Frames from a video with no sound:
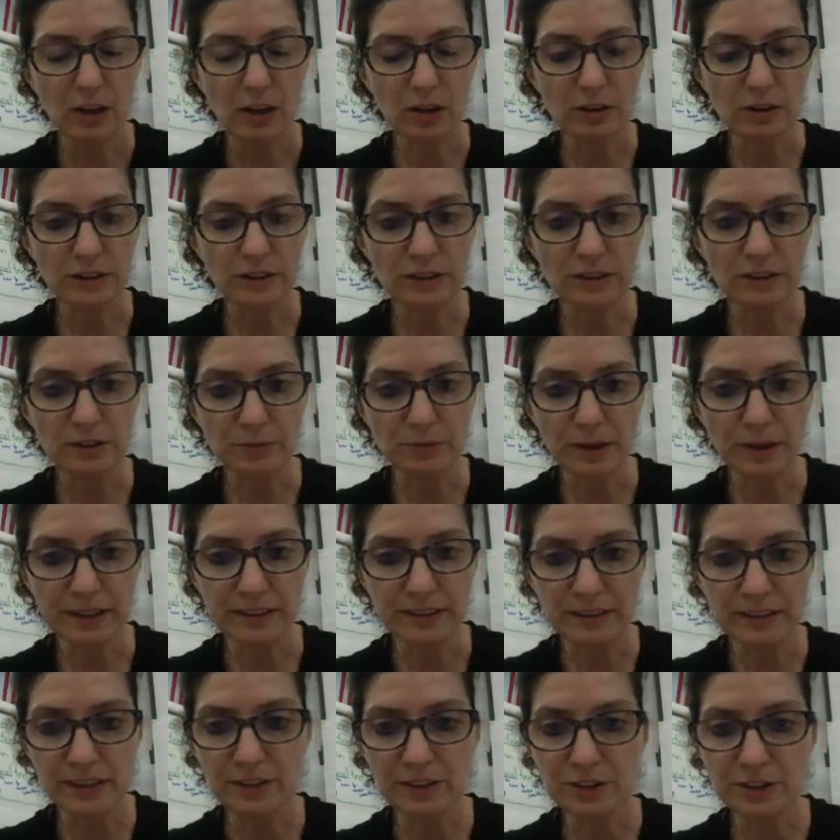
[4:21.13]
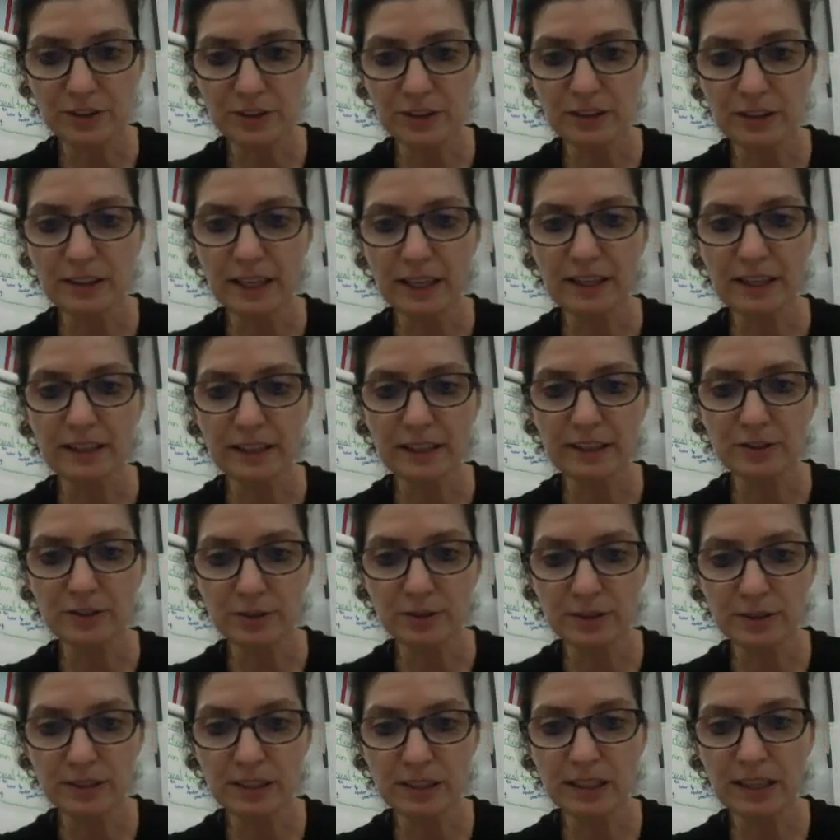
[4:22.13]
Ørsted's recognition that
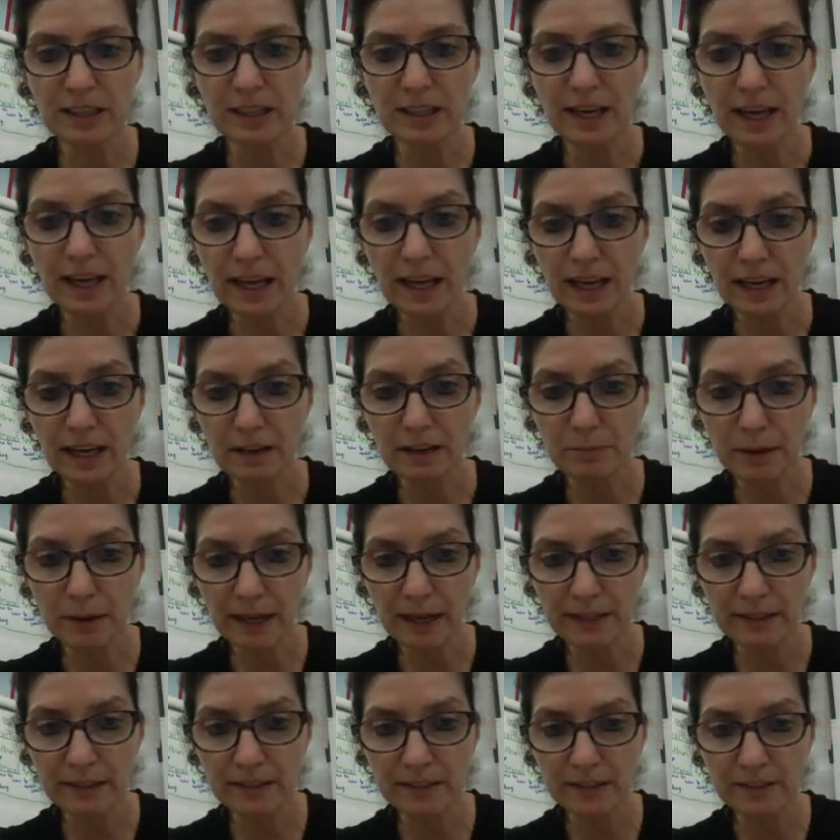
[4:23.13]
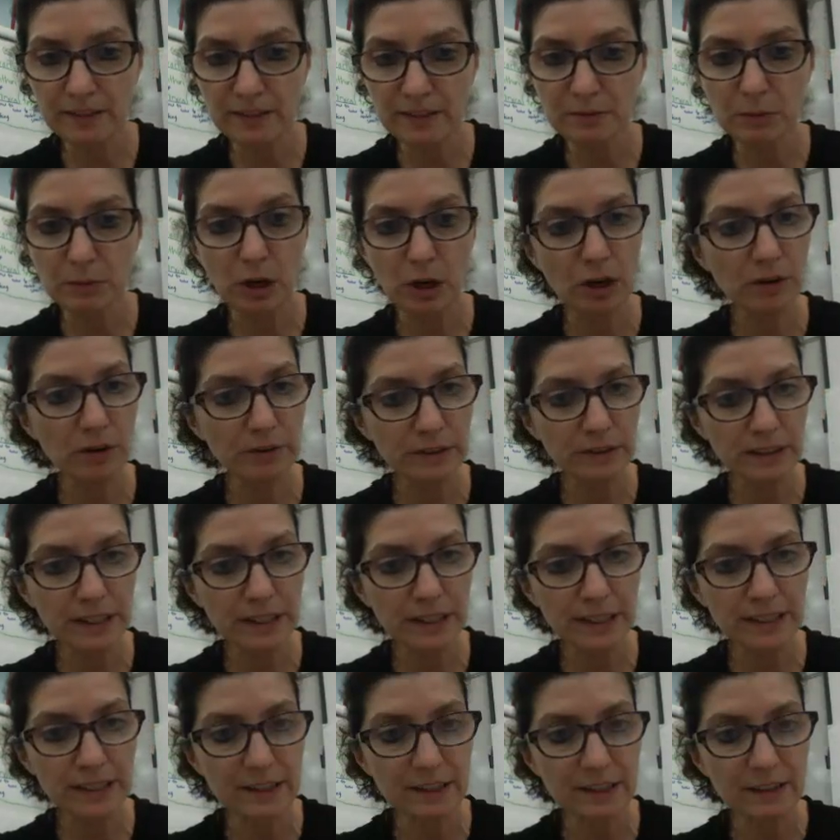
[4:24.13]
electricity and magnetism are
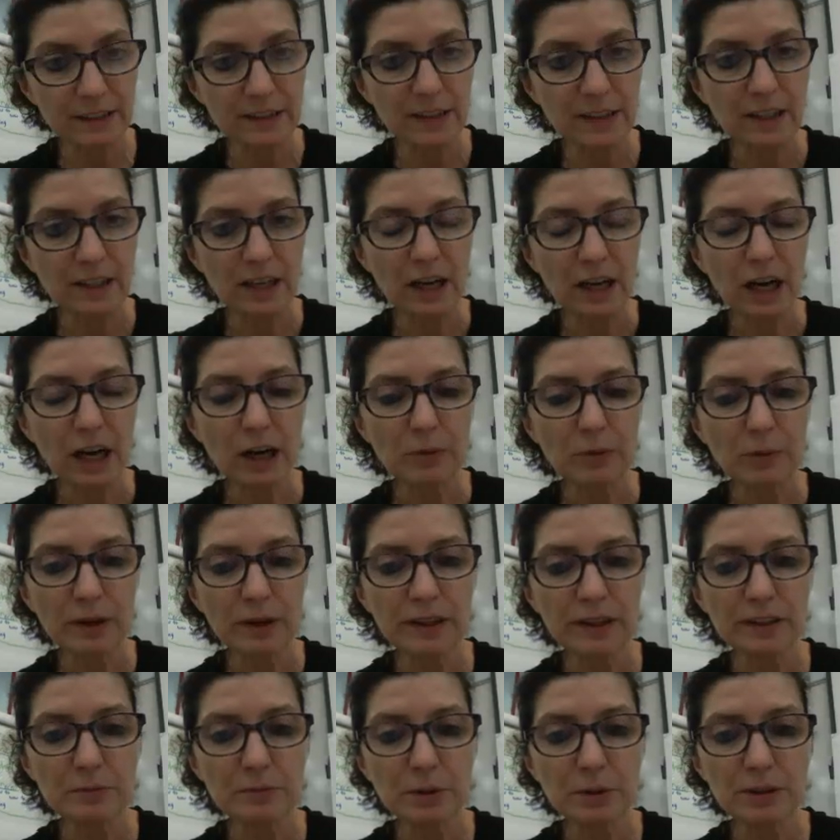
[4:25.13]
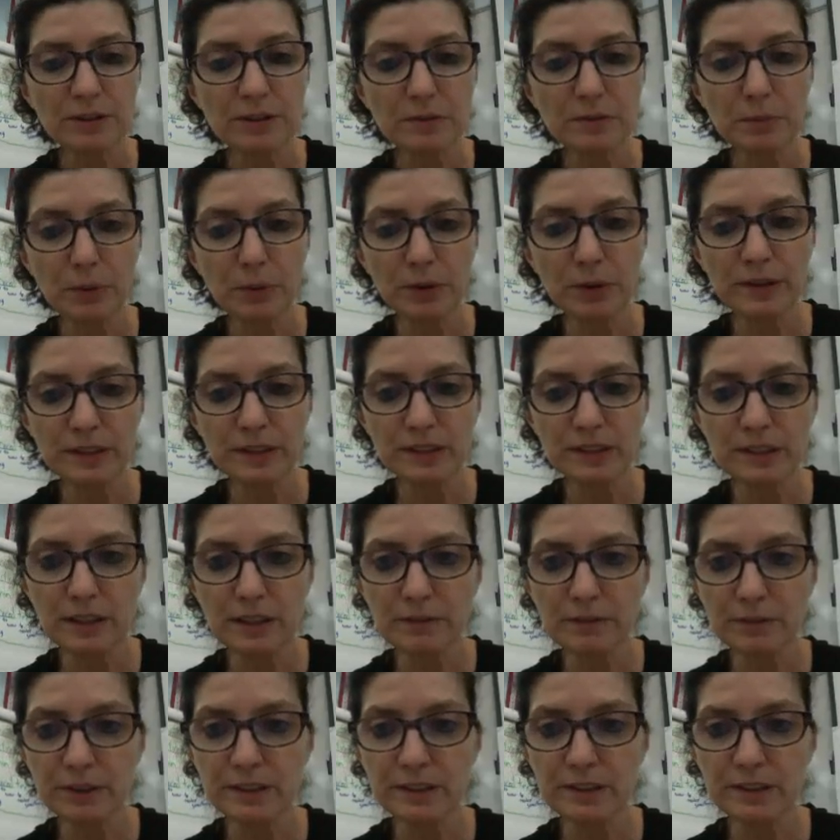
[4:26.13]
related are one of the most important
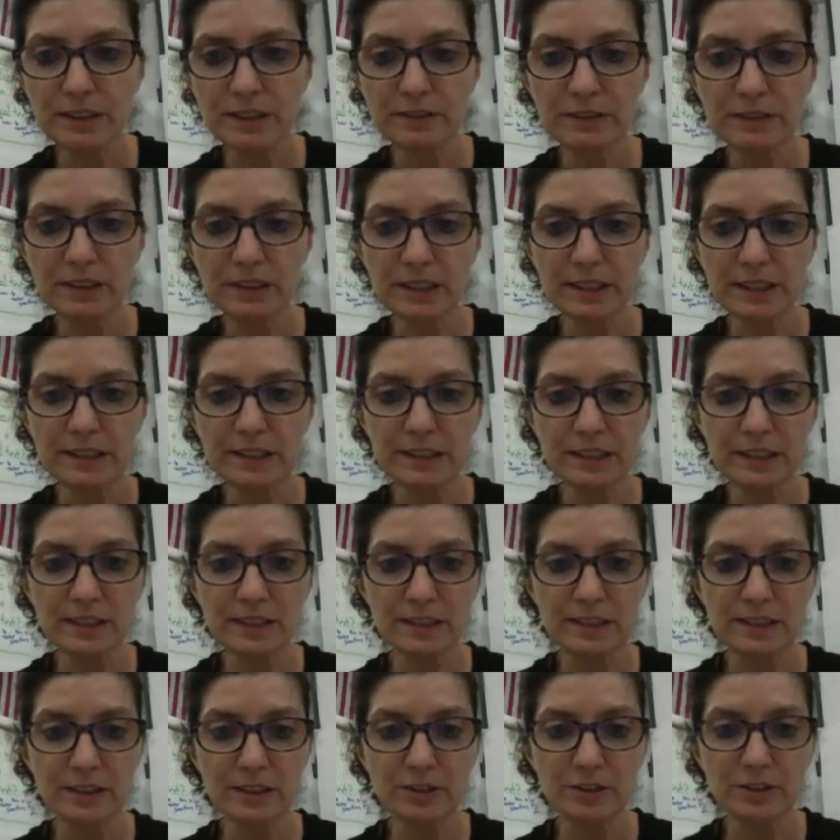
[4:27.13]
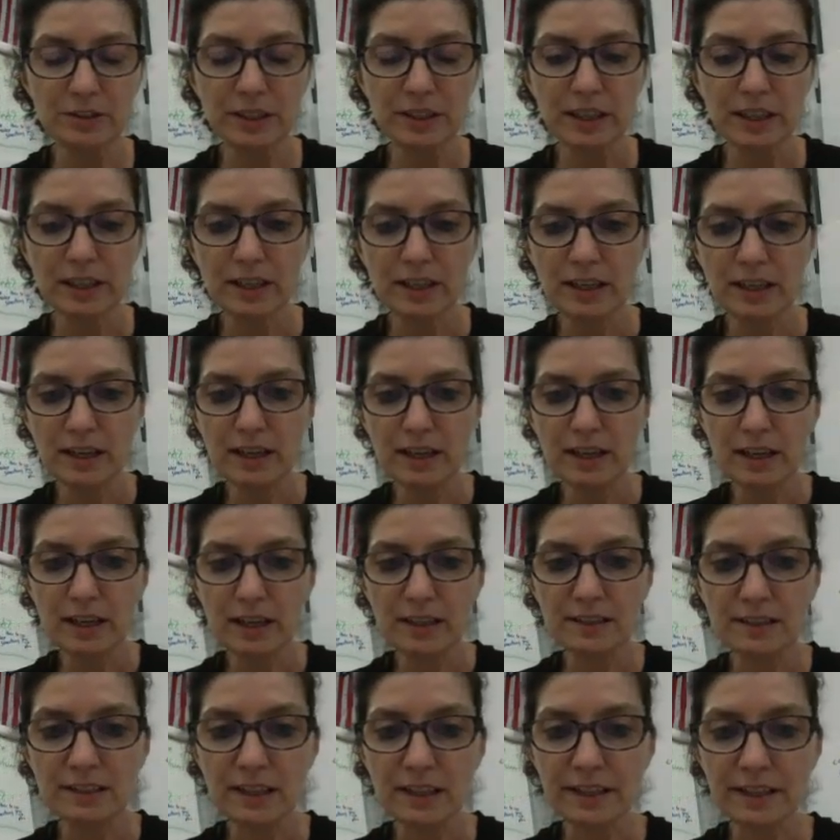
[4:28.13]
discoveries of the 19th century
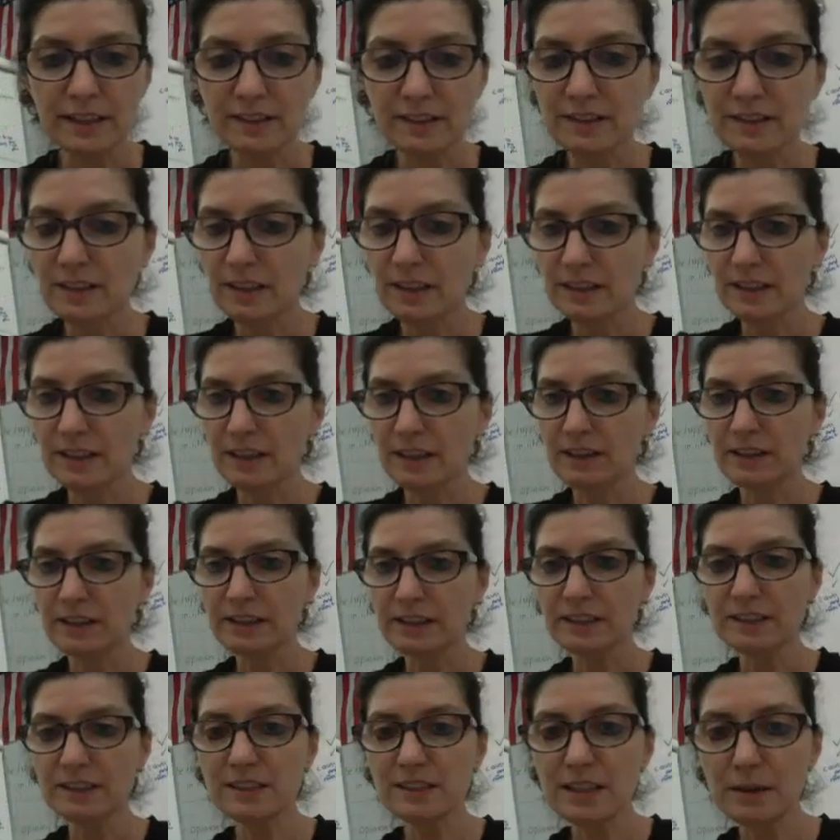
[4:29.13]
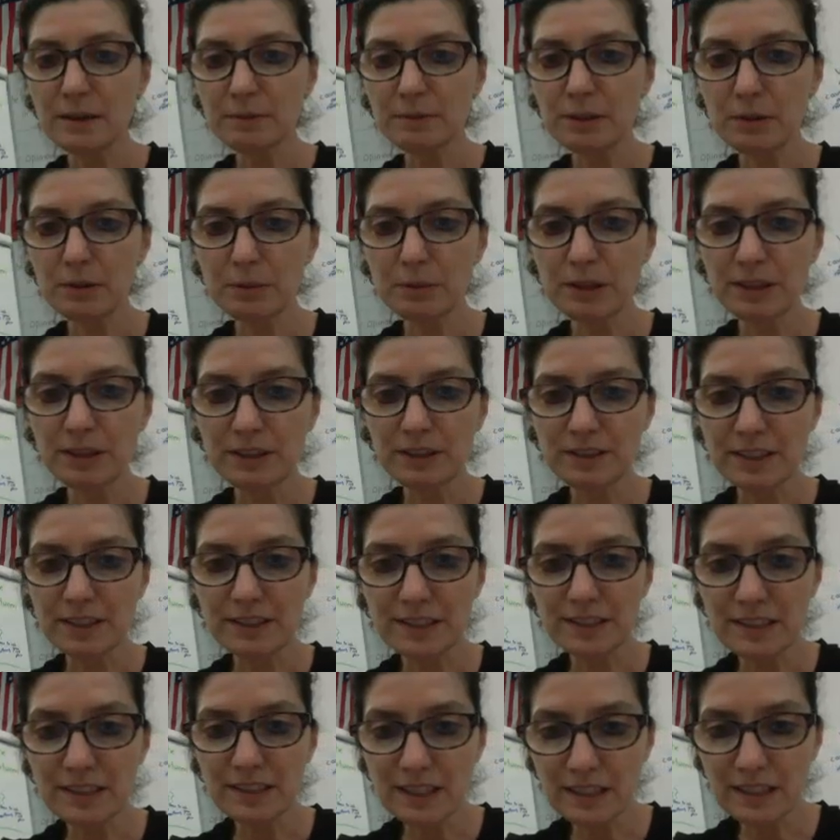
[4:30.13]
science. Now, I'm going to stop there because
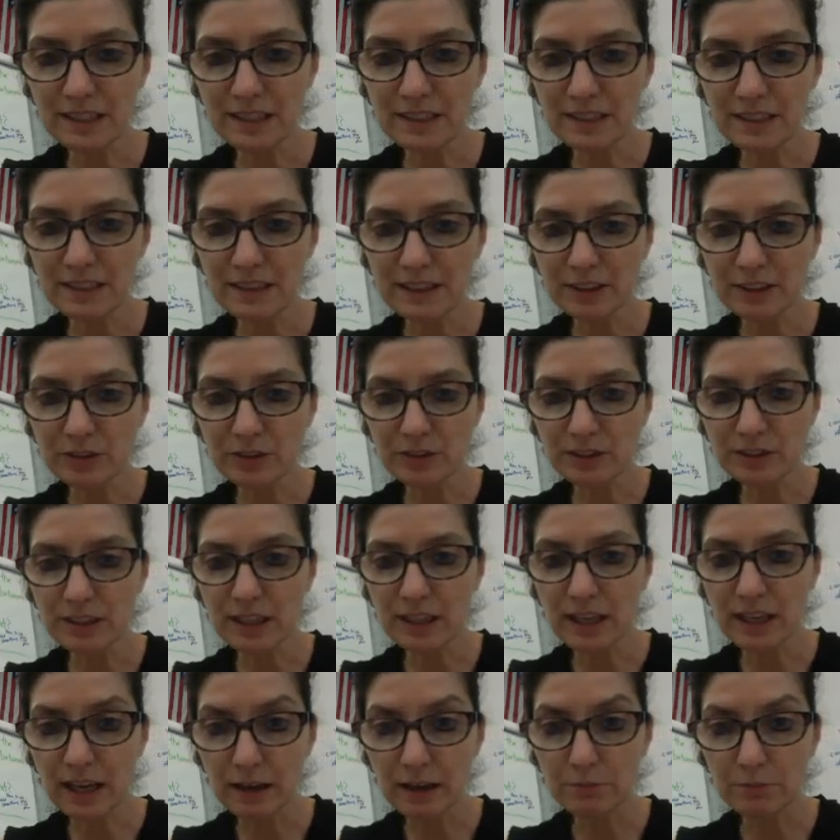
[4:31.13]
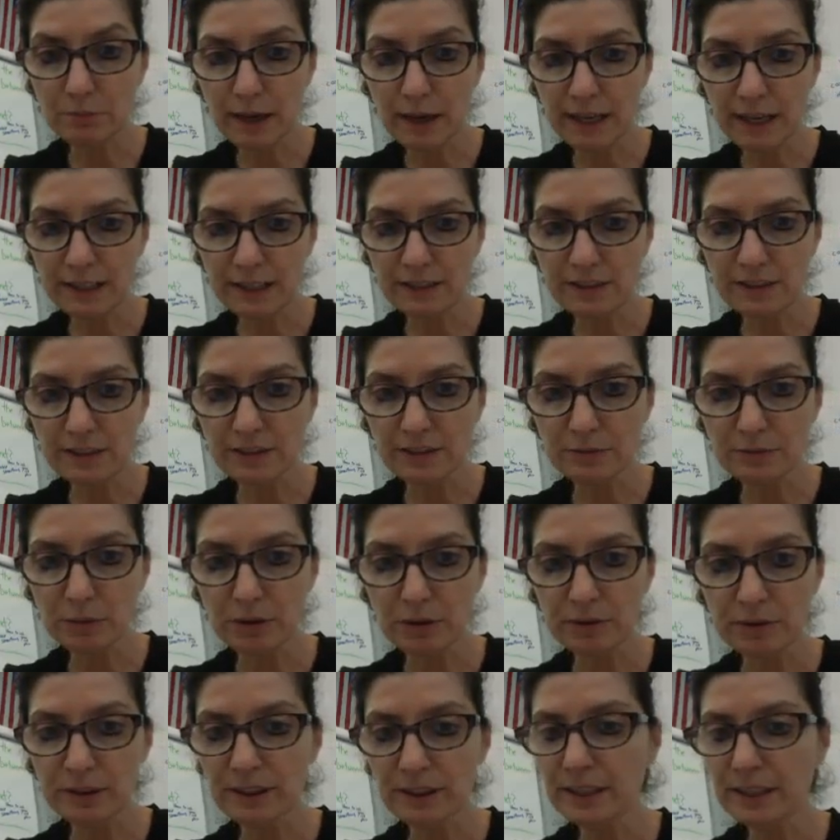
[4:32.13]
I see that electricity and magnetism
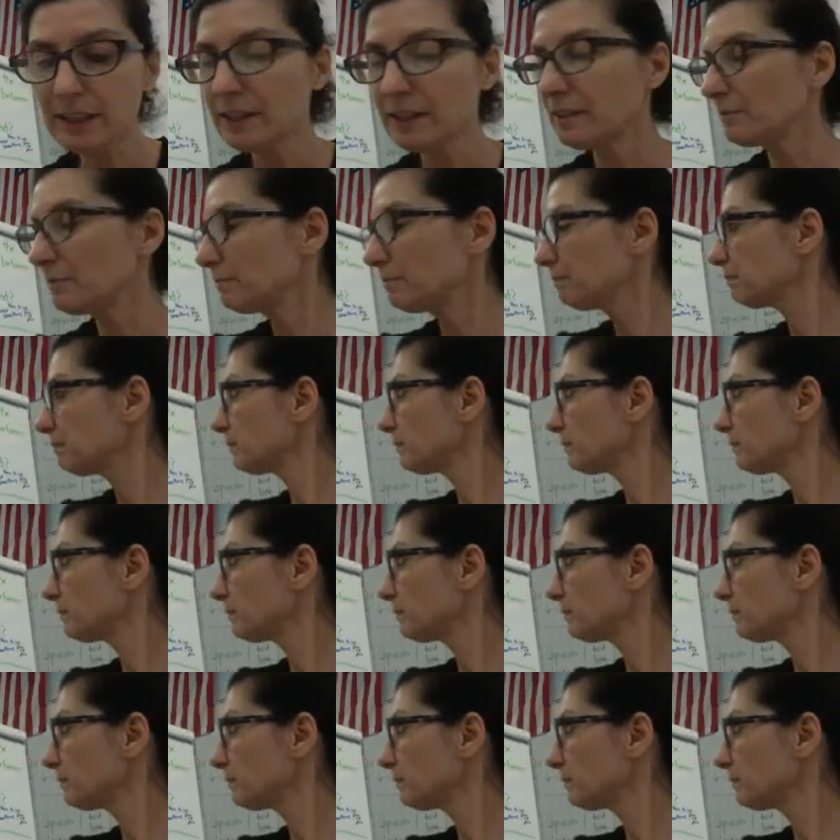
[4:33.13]
are related.